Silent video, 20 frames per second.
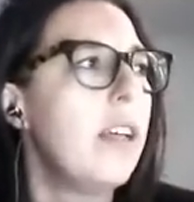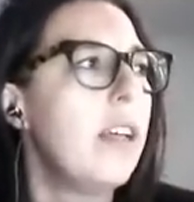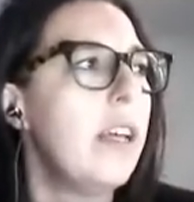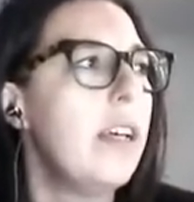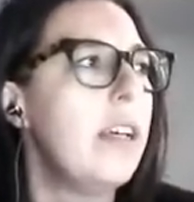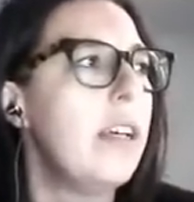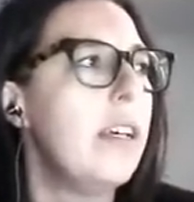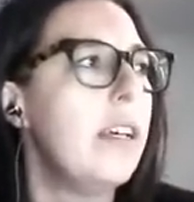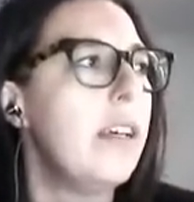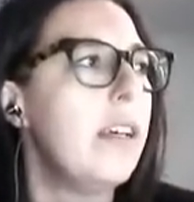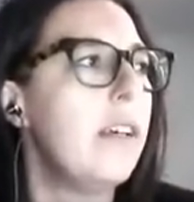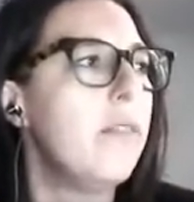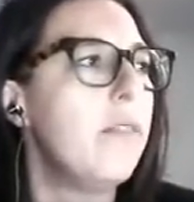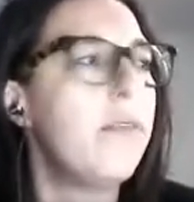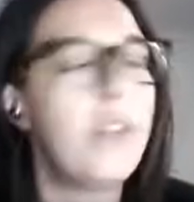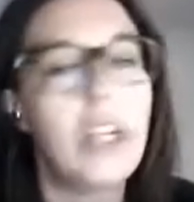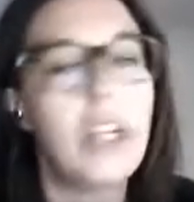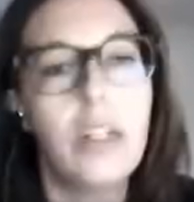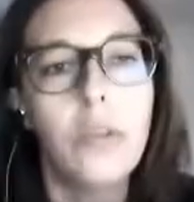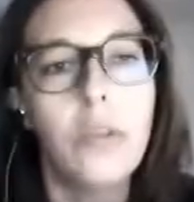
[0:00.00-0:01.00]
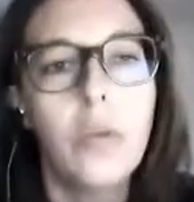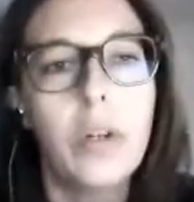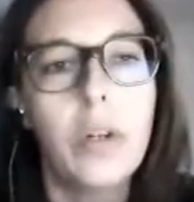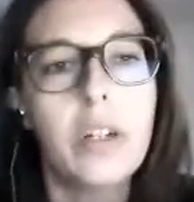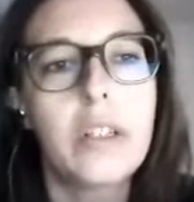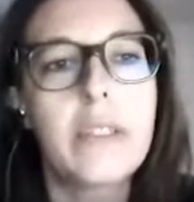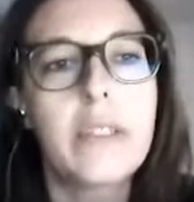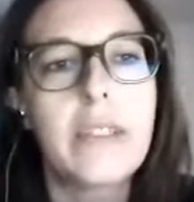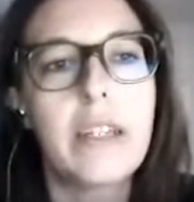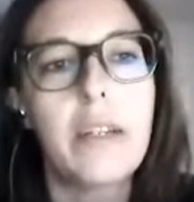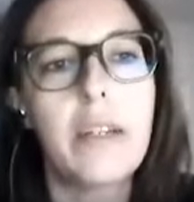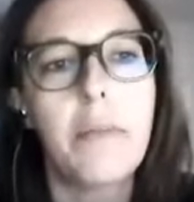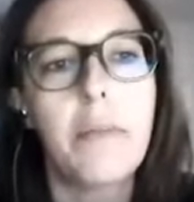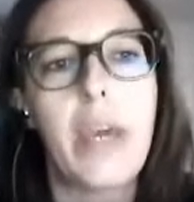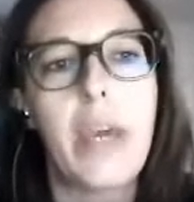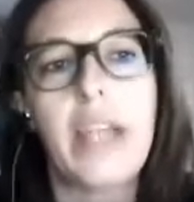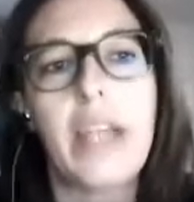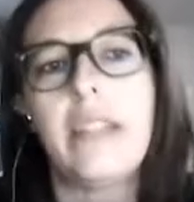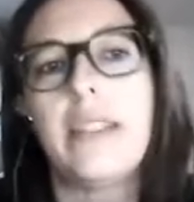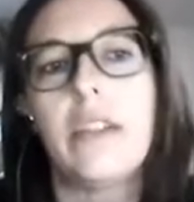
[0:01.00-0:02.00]
fieldworks
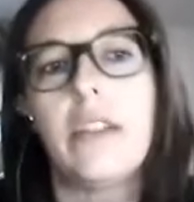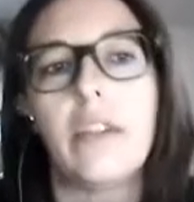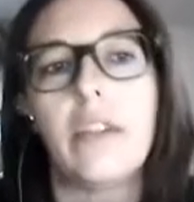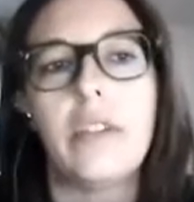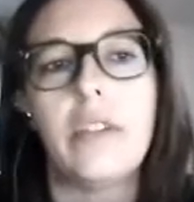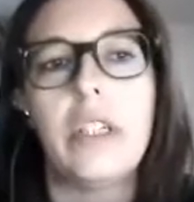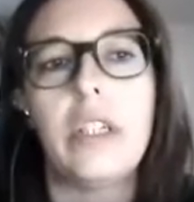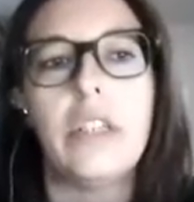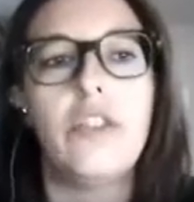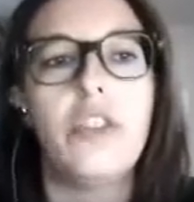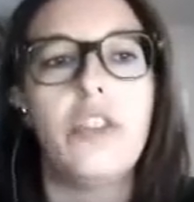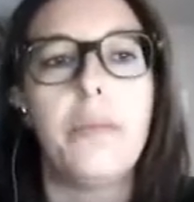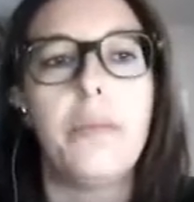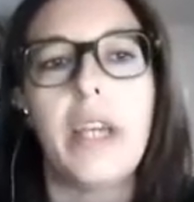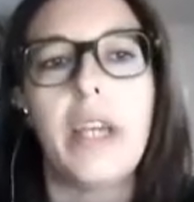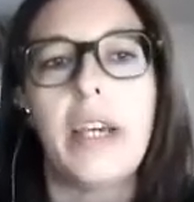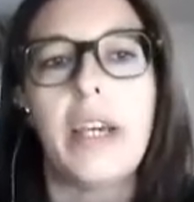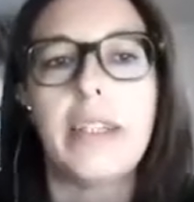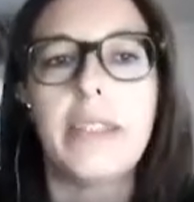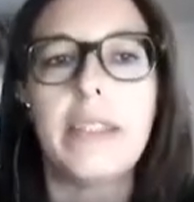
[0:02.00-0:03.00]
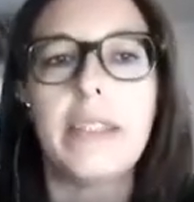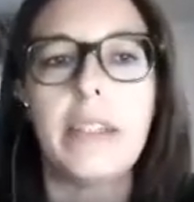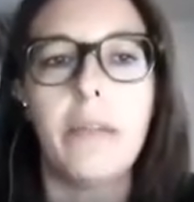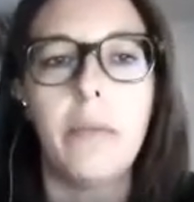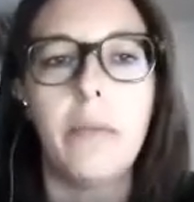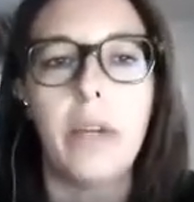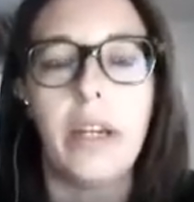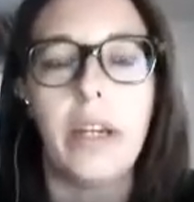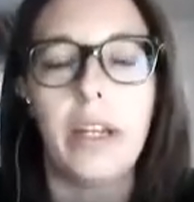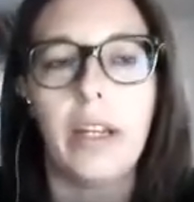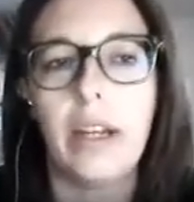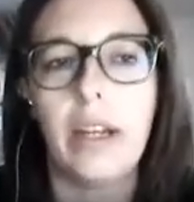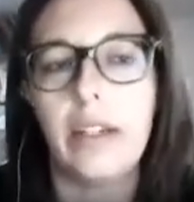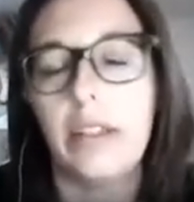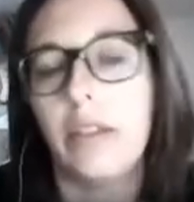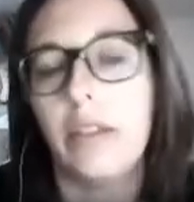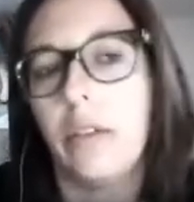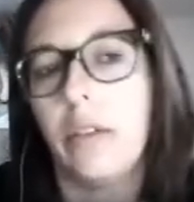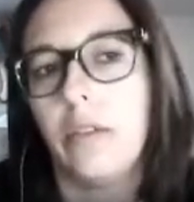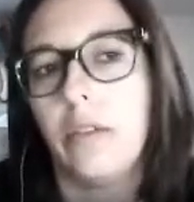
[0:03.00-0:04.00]
based on the GPS
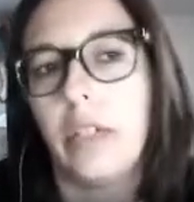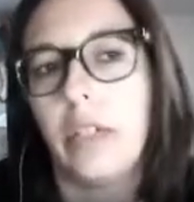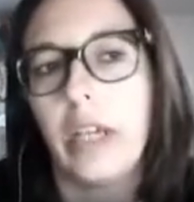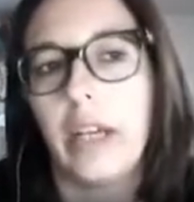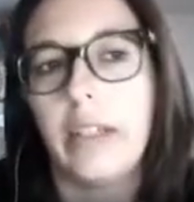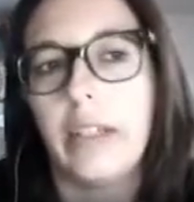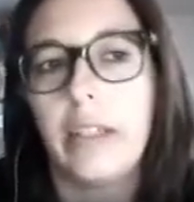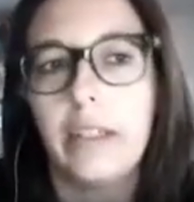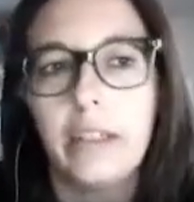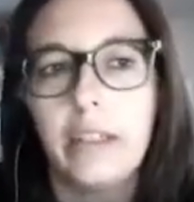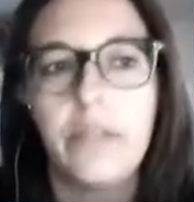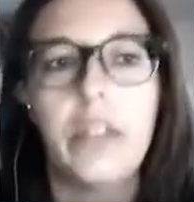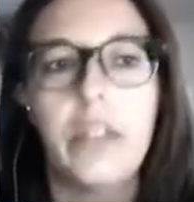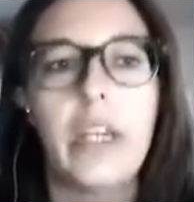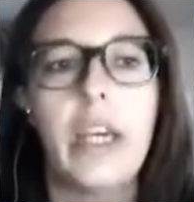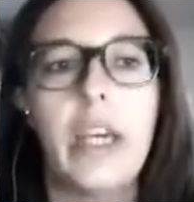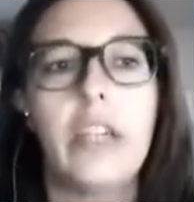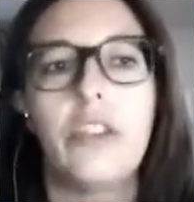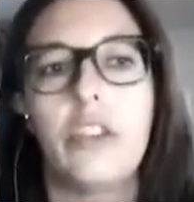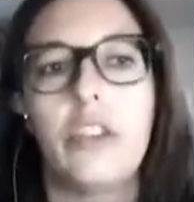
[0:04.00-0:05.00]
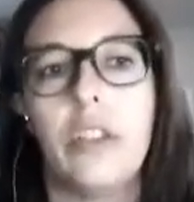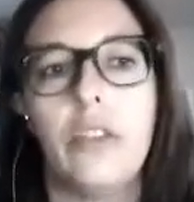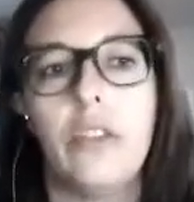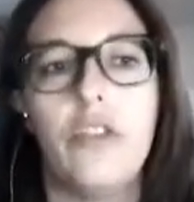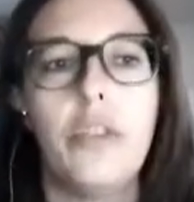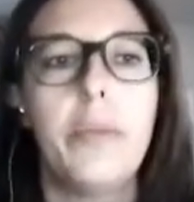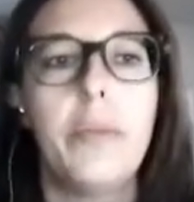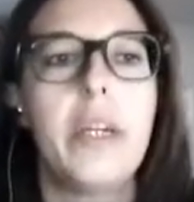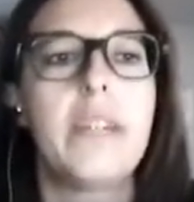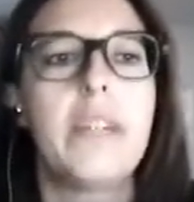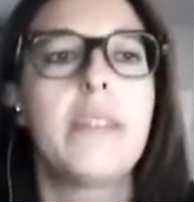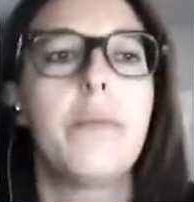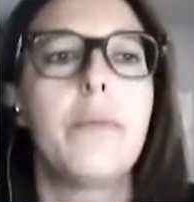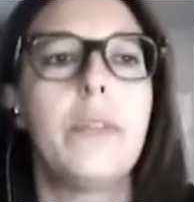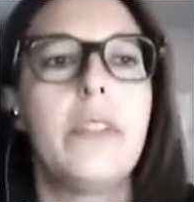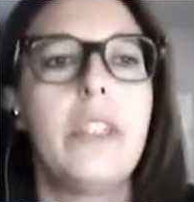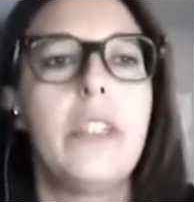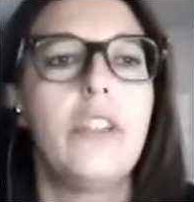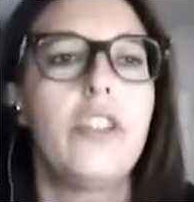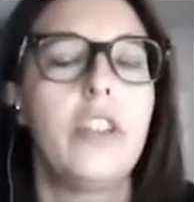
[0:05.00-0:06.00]
and the identification and GPS
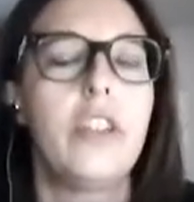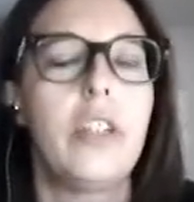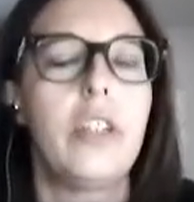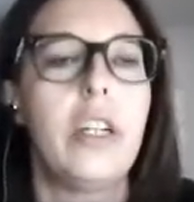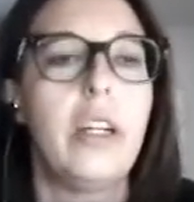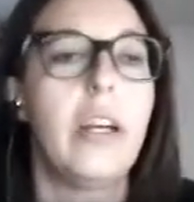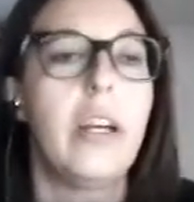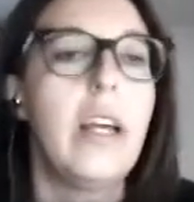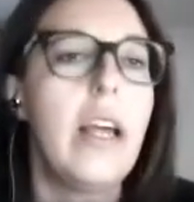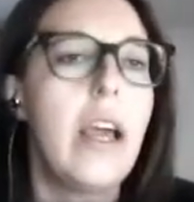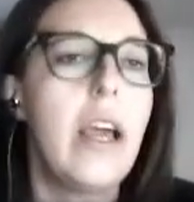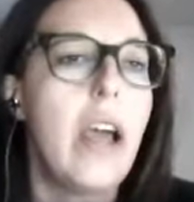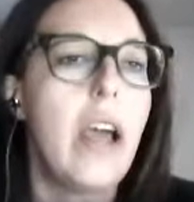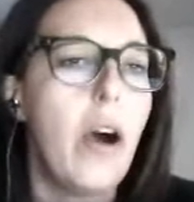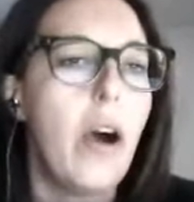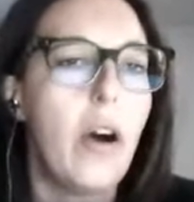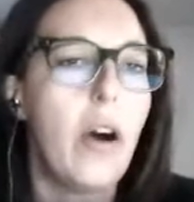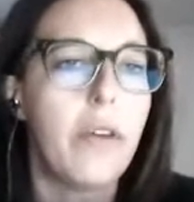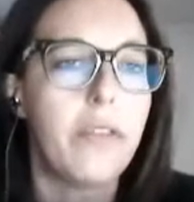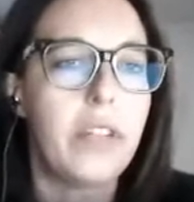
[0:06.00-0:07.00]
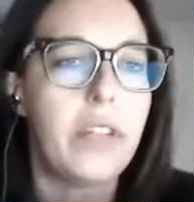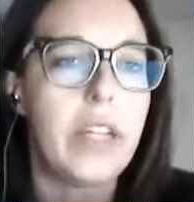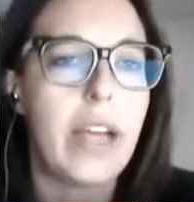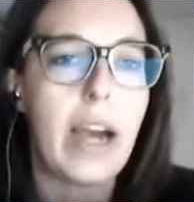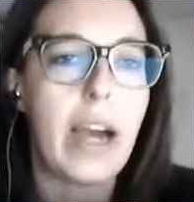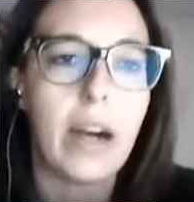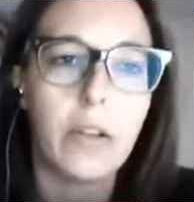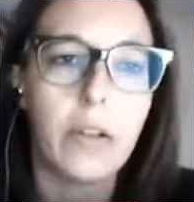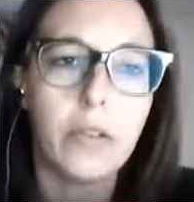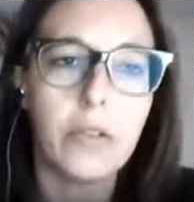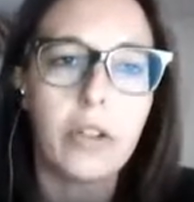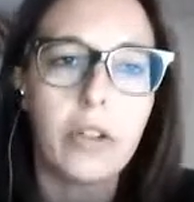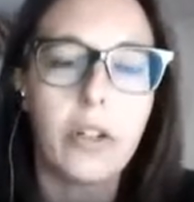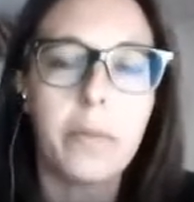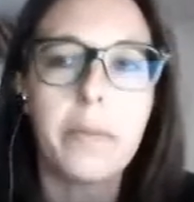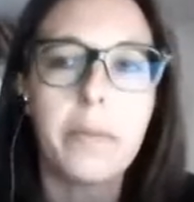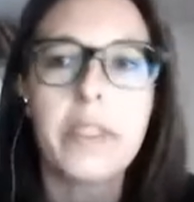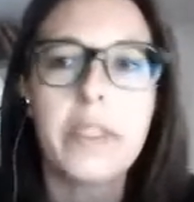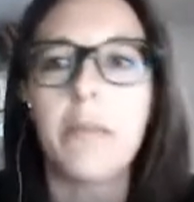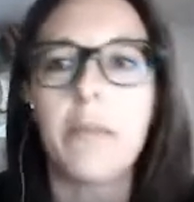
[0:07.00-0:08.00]
positioning of the
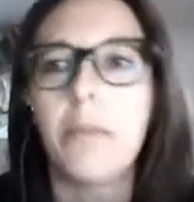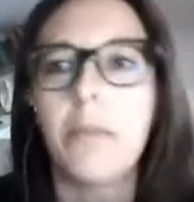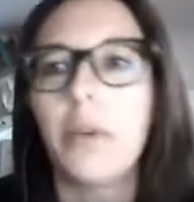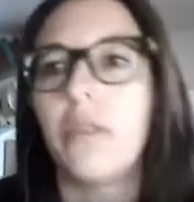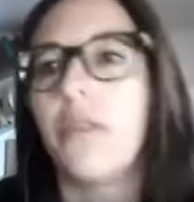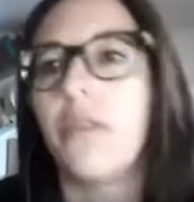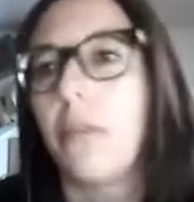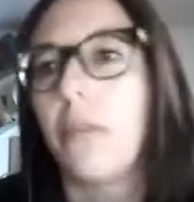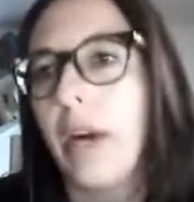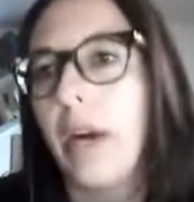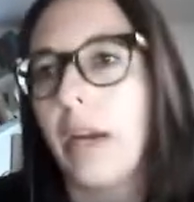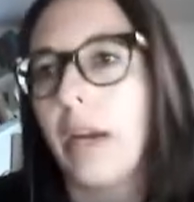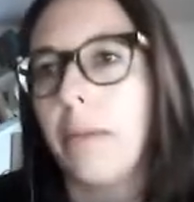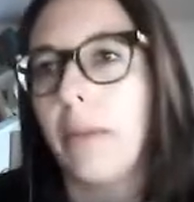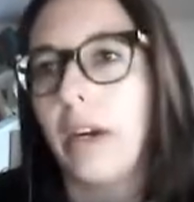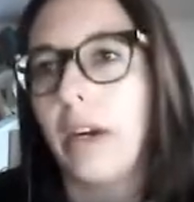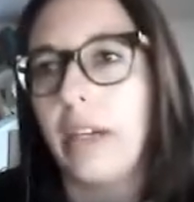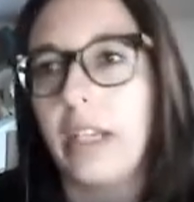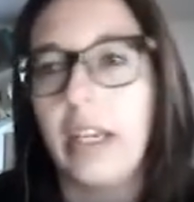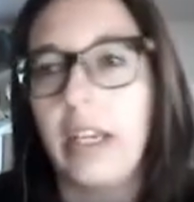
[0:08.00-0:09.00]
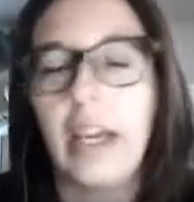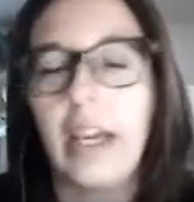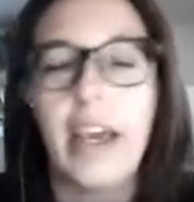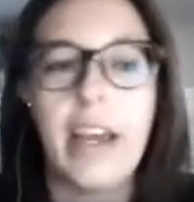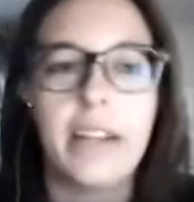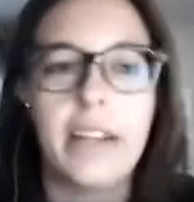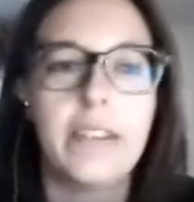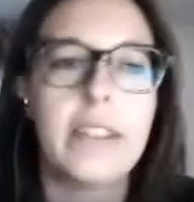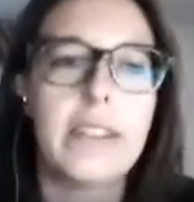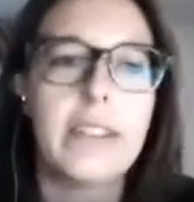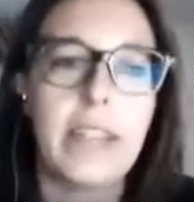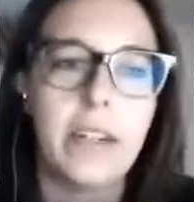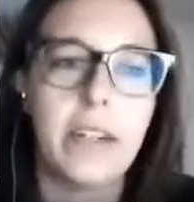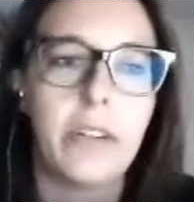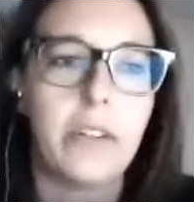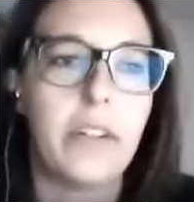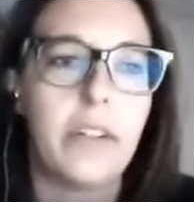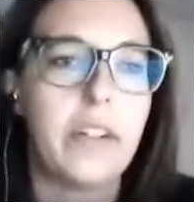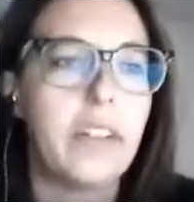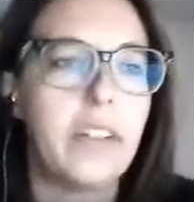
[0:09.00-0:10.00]
outcrops, both primary and
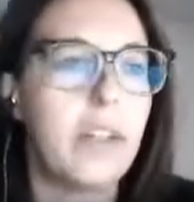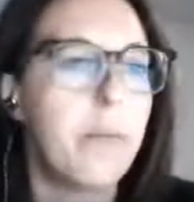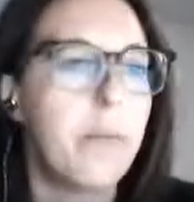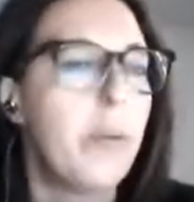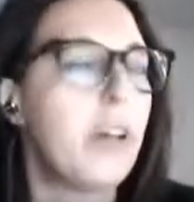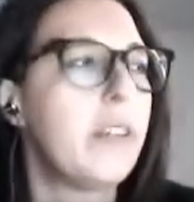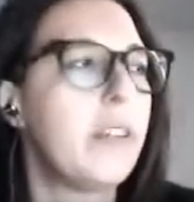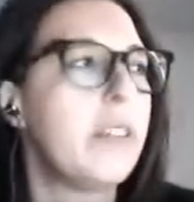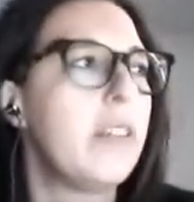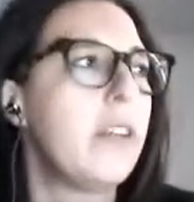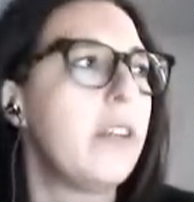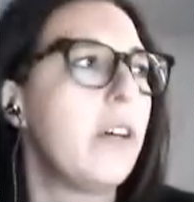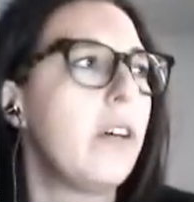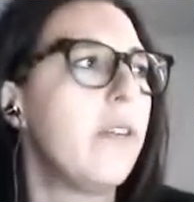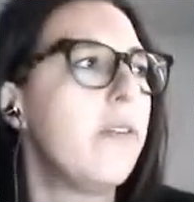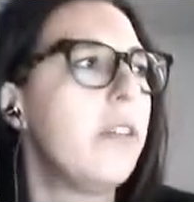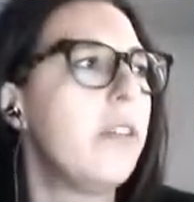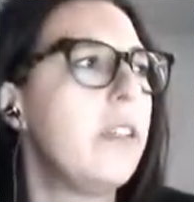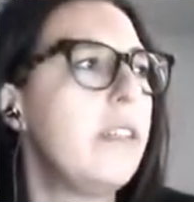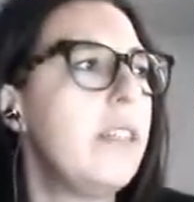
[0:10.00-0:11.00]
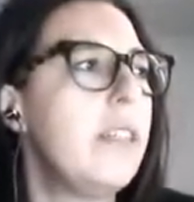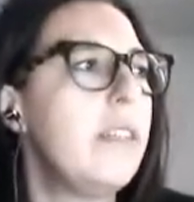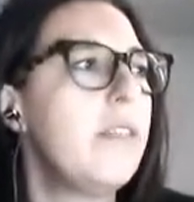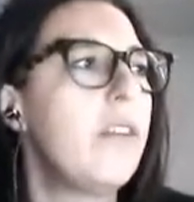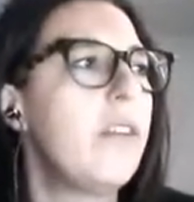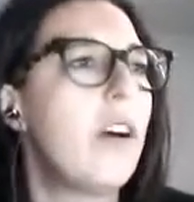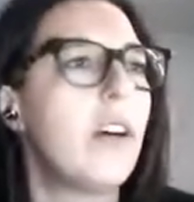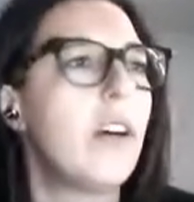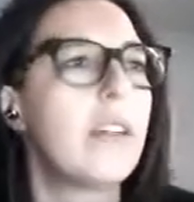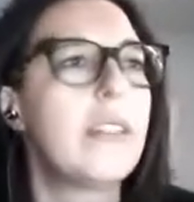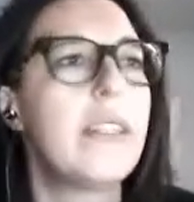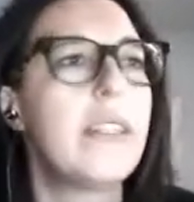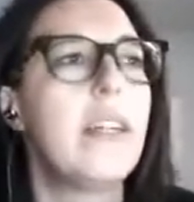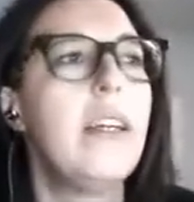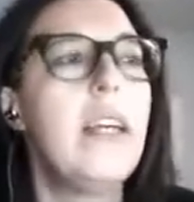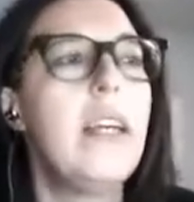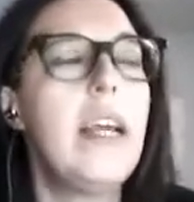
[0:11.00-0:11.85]
secondary deposit of these rocks.